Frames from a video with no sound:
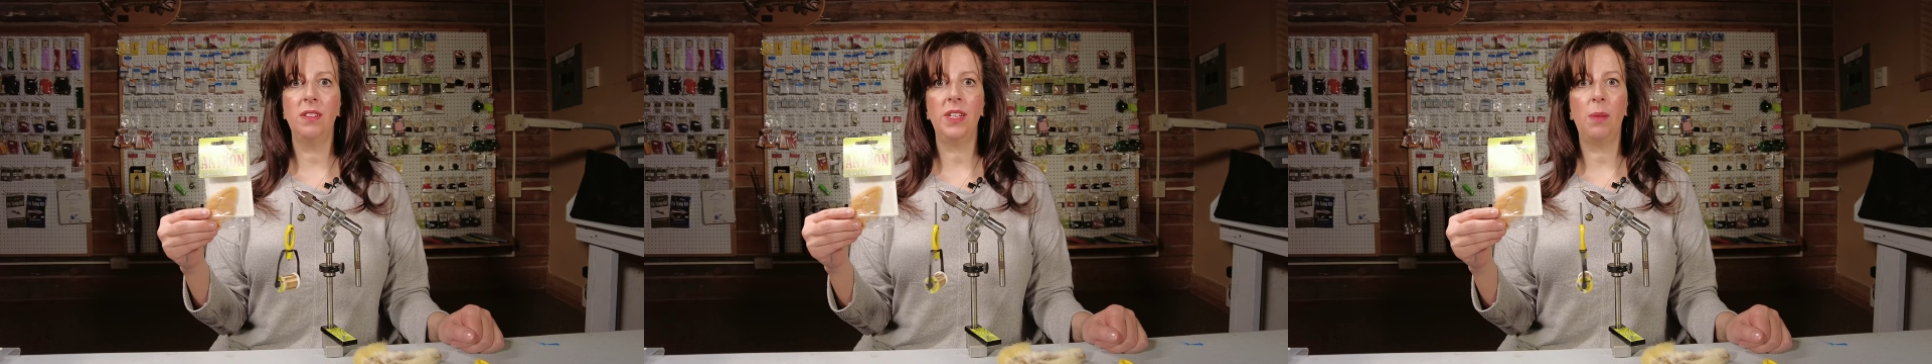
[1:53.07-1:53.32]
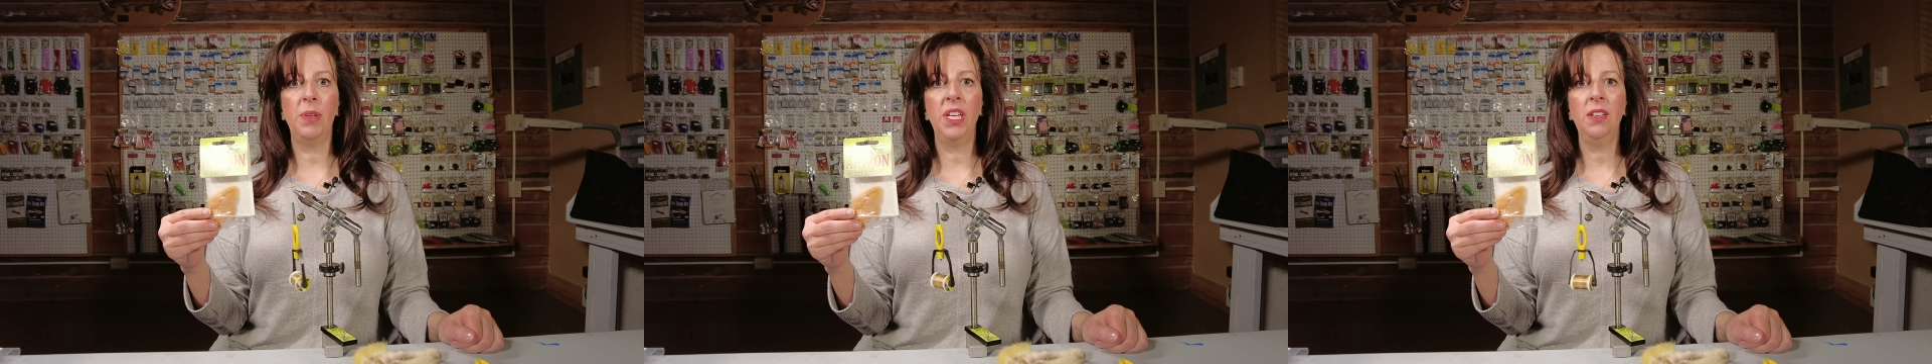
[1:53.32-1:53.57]

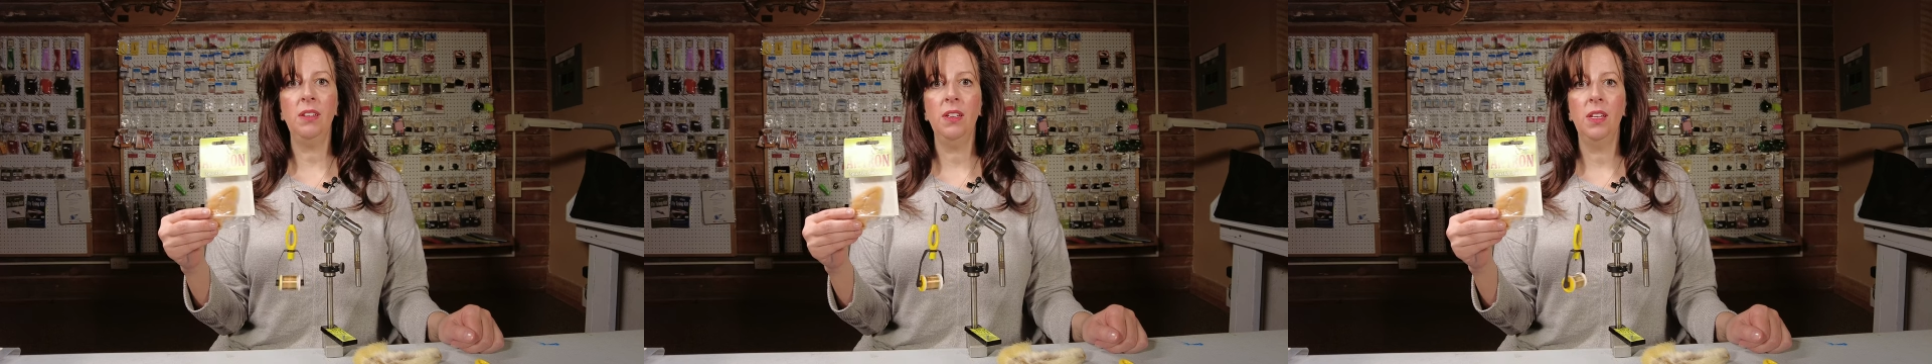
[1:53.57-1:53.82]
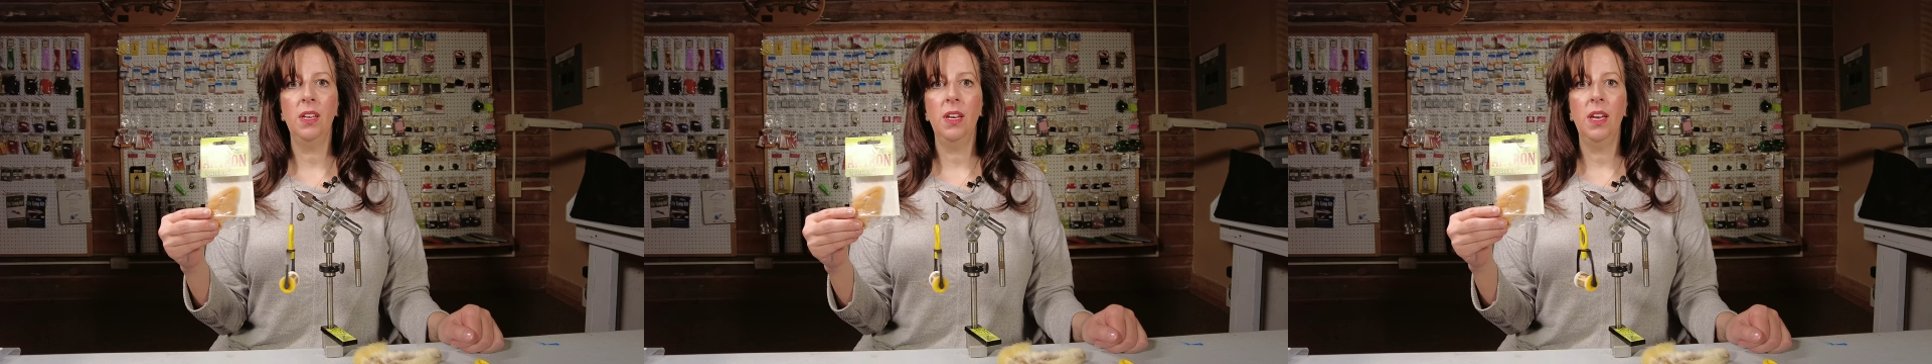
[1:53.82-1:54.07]
dubbing,
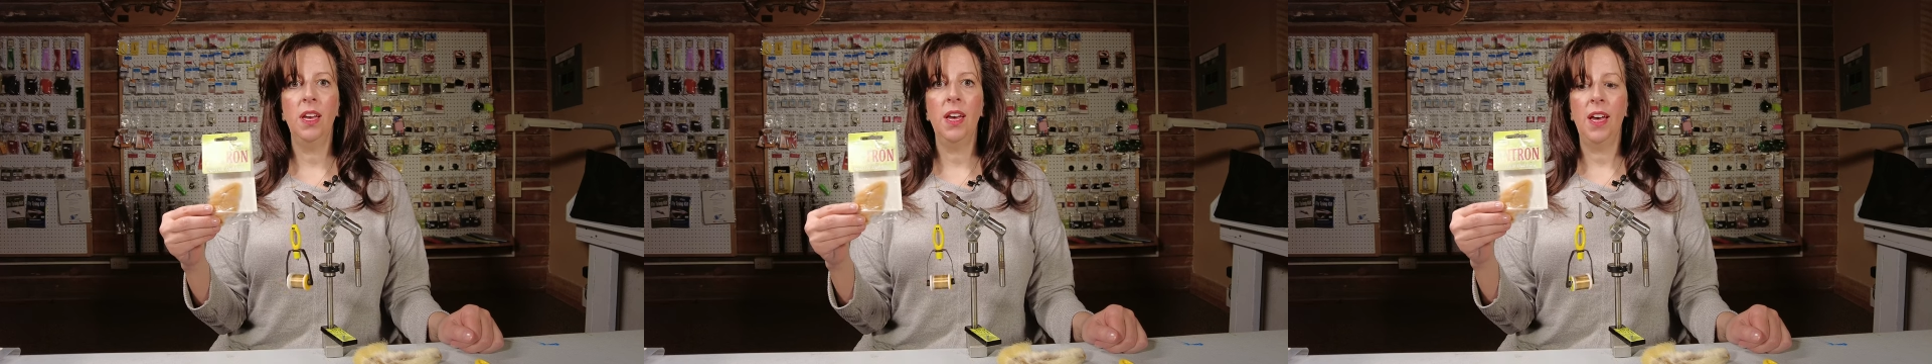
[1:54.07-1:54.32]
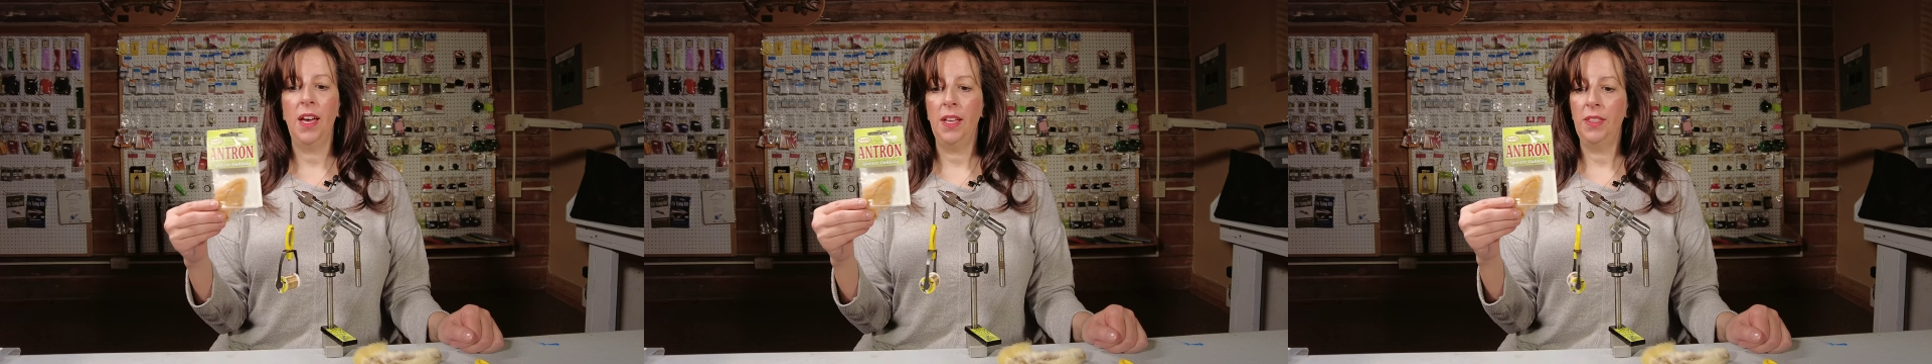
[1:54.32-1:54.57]

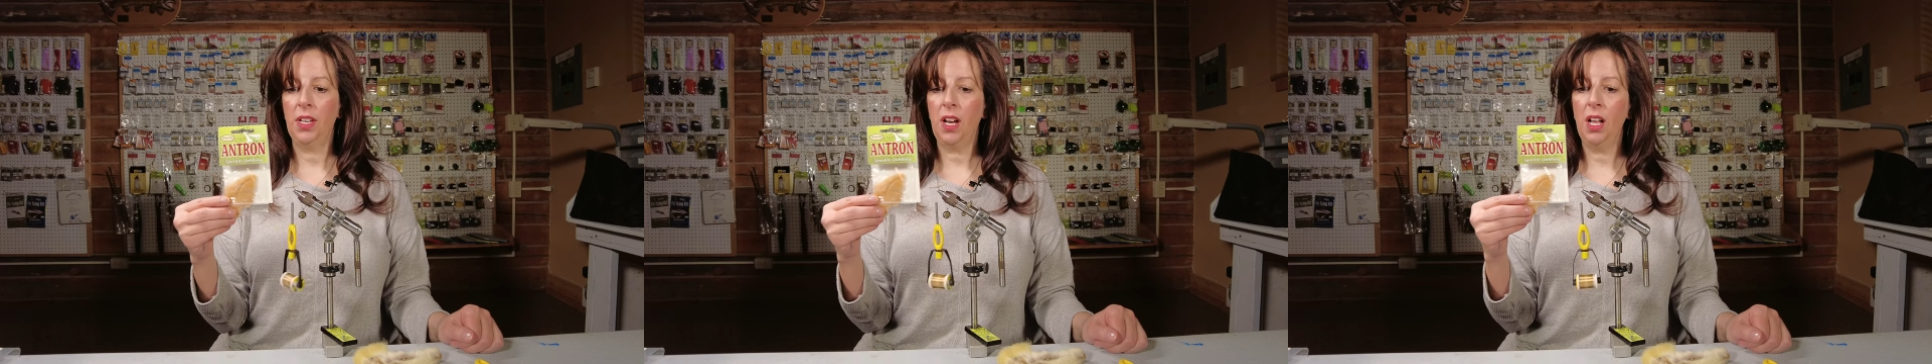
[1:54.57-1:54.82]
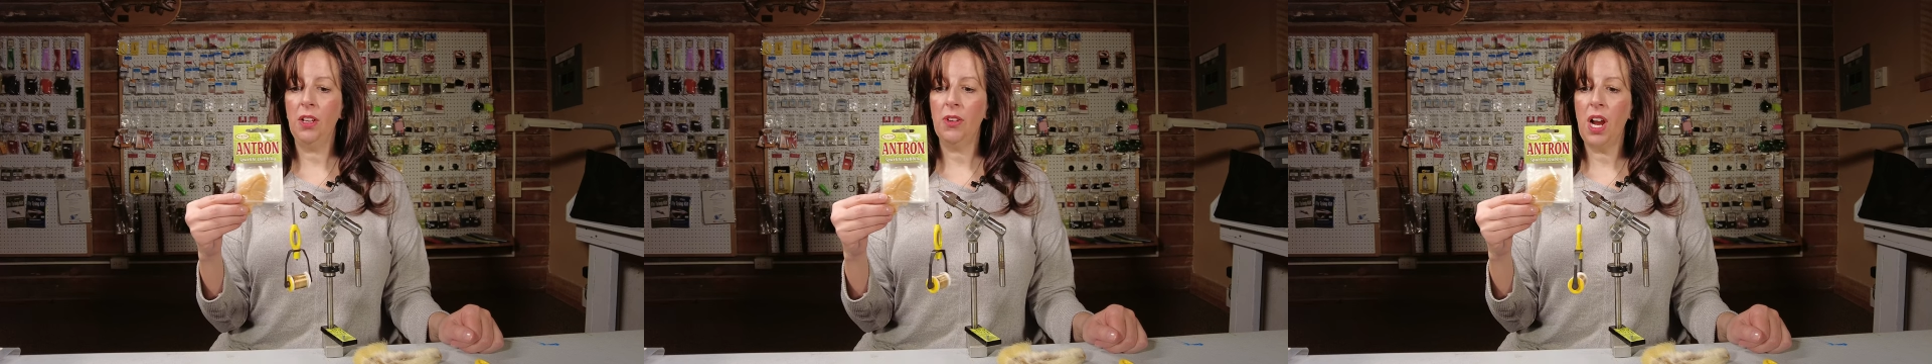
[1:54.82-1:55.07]
and the
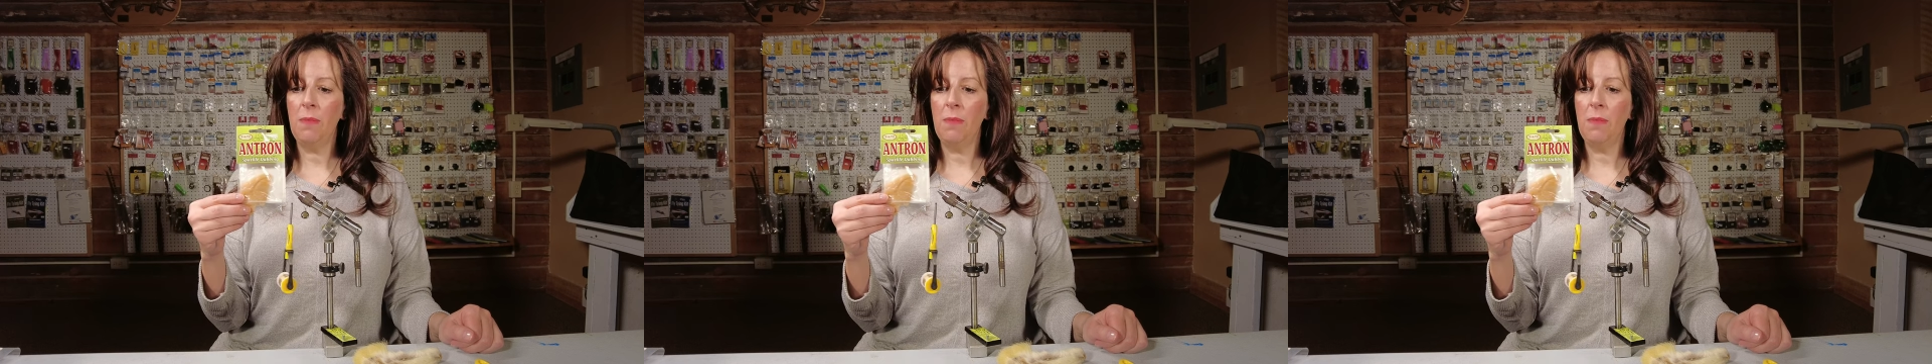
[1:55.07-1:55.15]
color